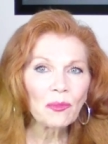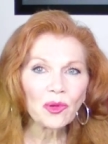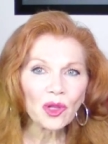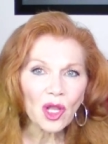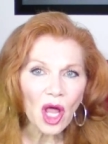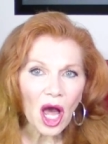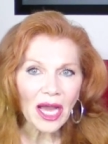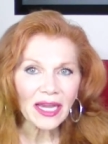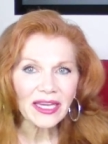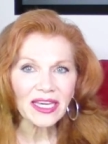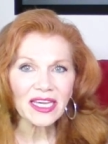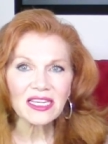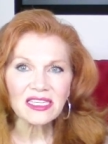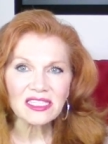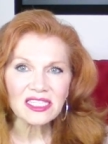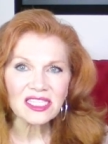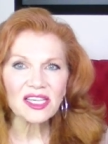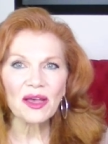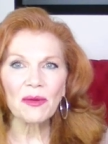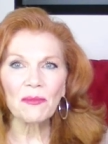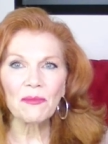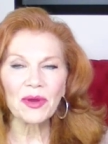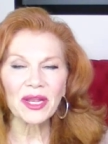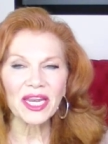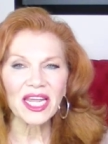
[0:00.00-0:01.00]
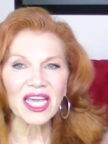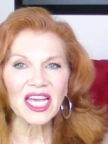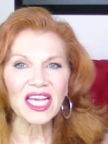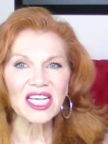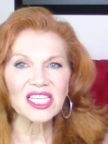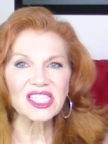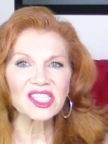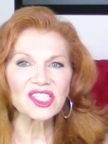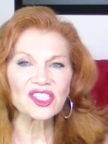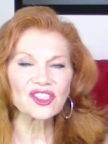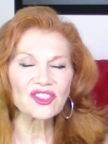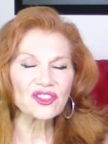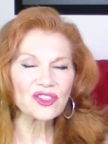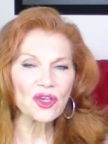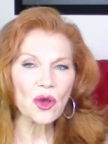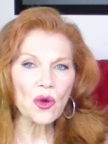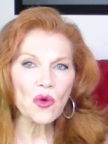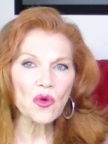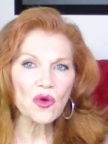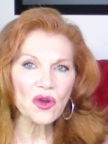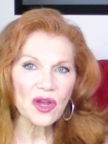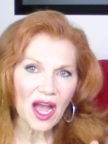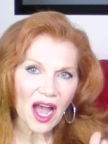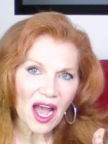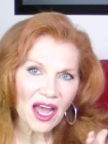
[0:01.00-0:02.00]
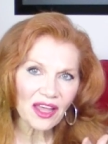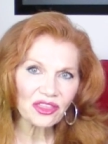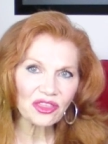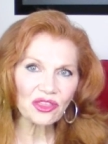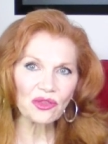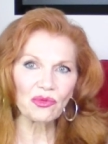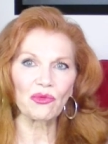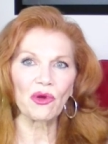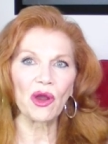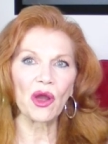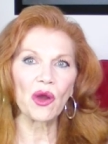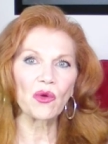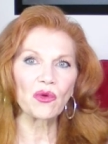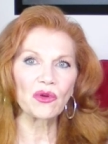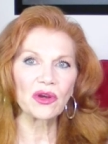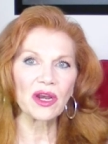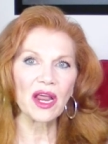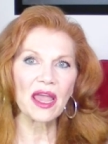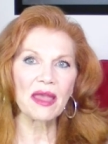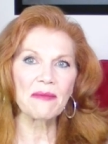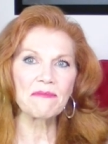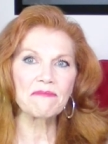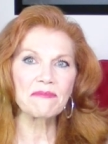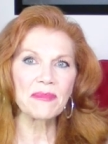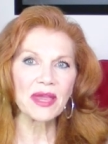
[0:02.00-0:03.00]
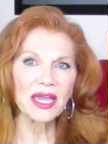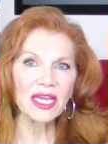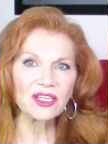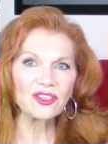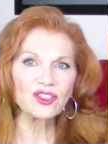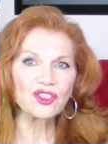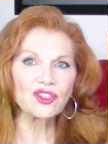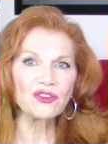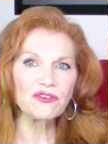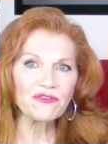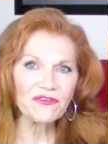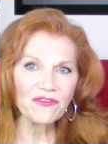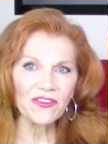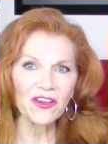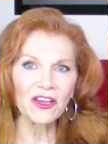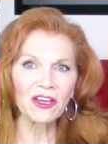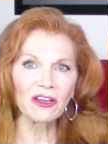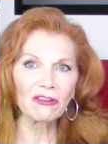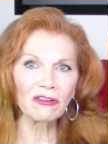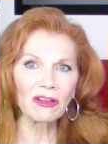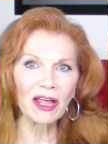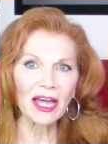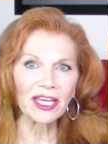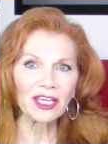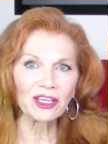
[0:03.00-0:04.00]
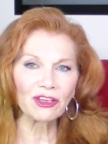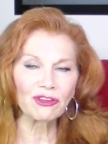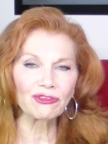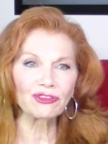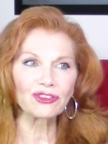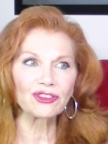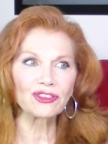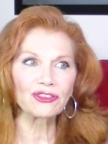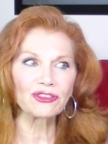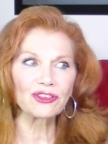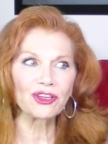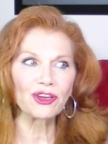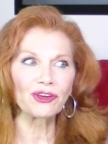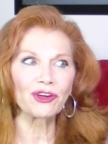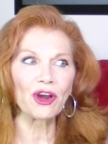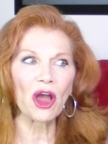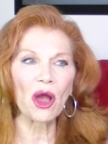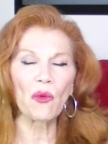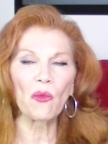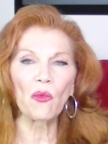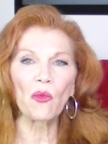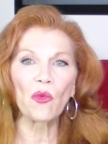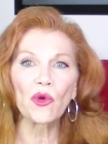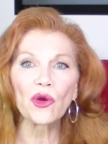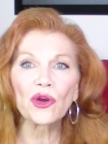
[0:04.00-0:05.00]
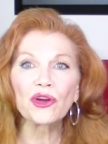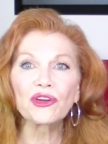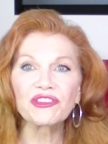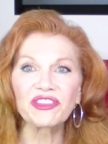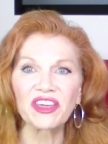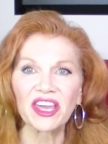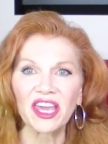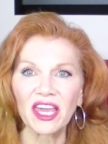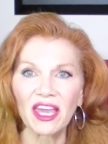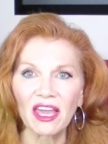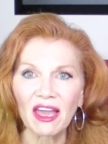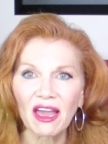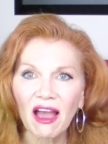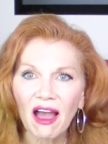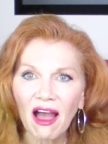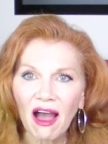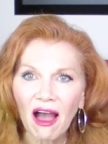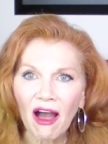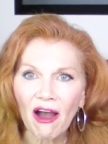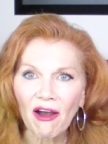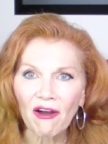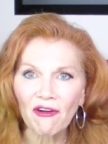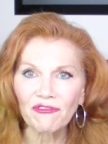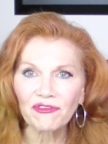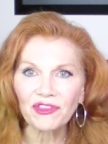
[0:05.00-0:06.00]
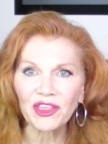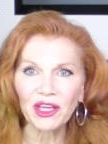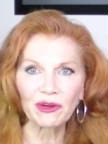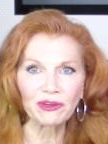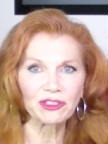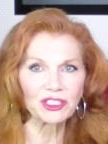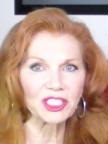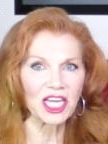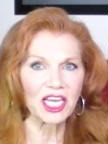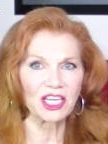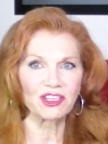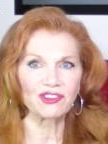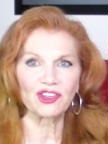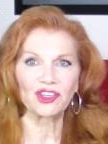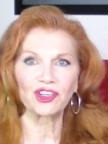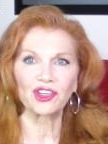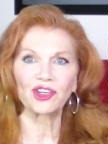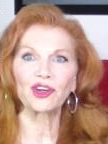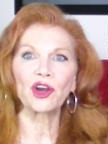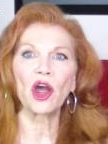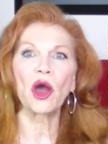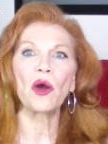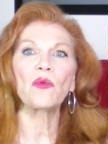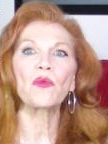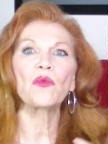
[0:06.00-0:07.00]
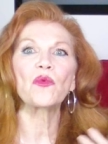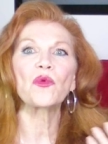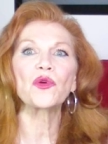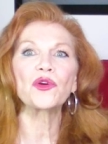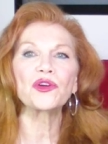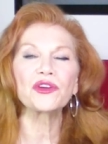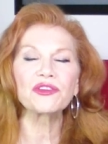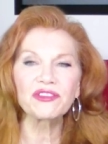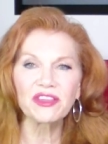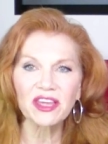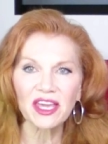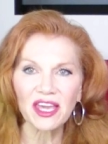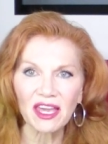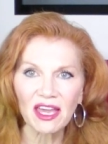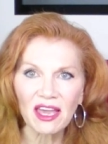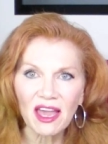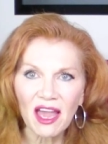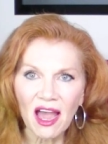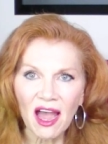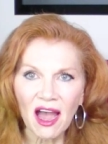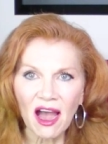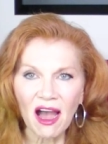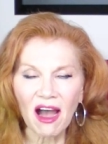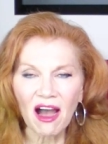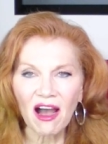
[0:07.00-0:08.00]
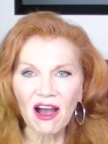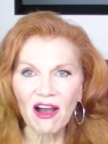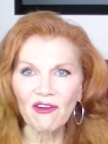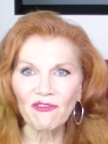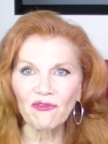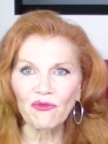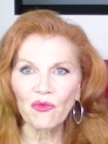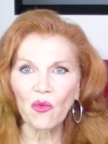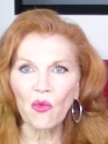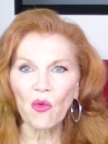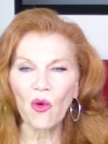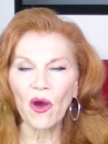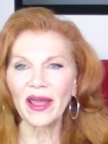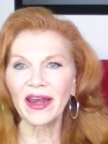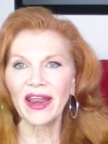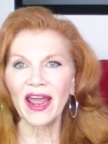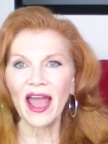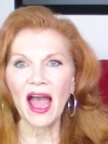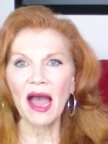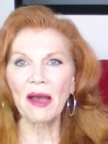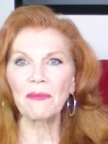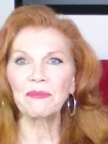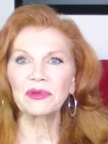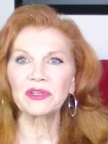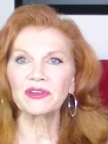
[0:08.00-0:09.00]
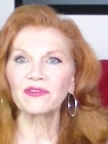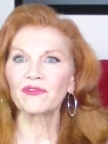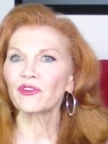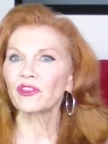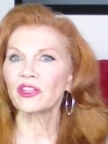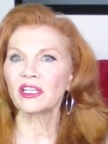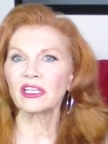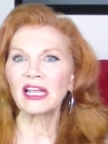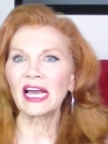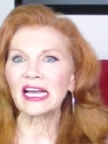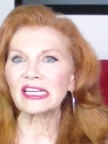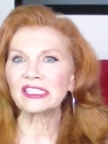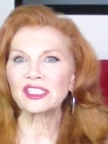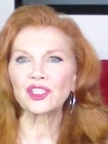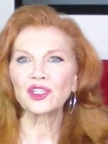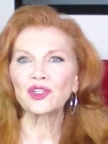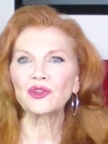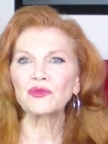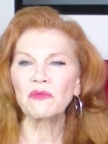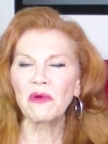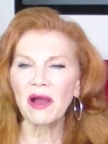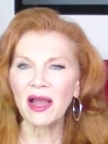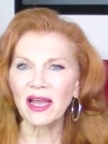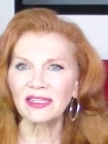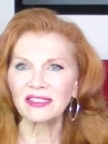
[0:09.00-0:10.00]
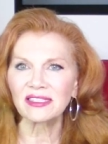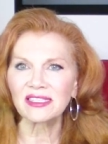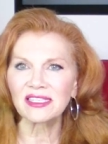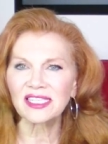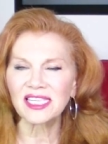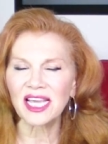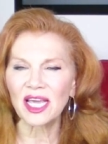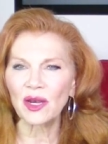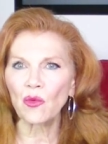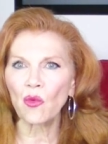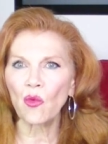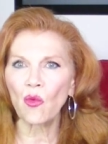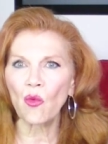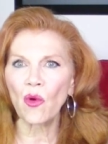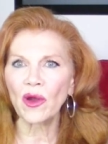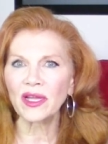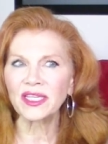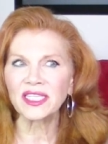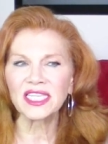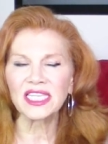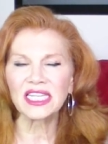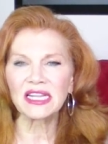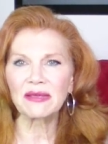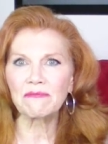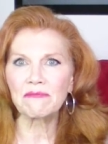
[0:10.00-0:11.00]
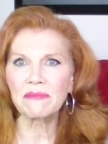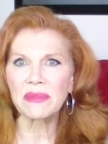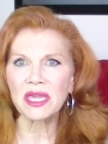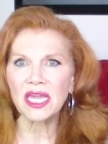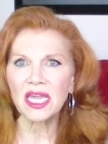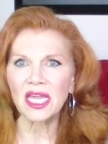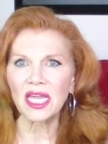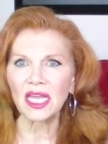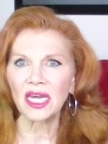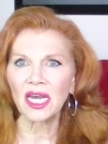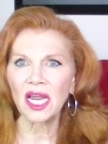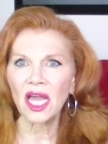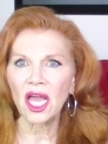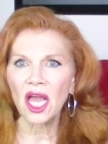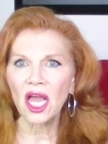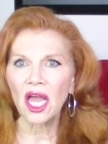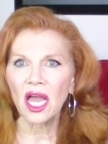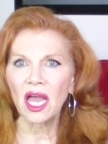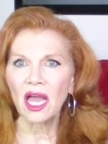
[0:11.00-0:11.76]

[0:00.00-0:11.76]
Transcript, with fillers: Blocking somebody is so cutthroat, it makes you feel like you're you're not worthy of their attention. You're not worthy of what happened for the last two months and what did it mean.